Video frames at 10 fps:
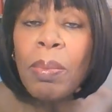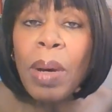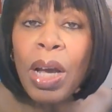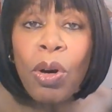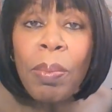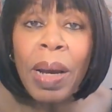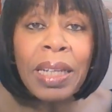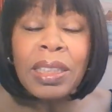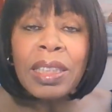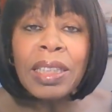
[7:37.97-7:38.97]
my old
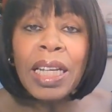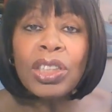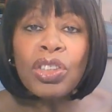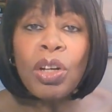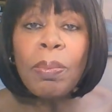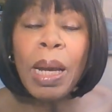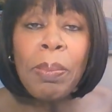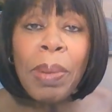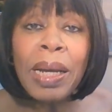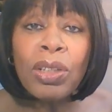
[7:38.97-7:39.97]
man doesn't get stopped by
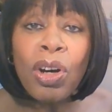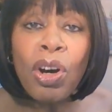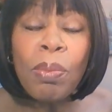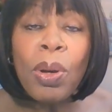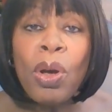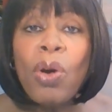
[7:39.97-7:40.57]
a bad cop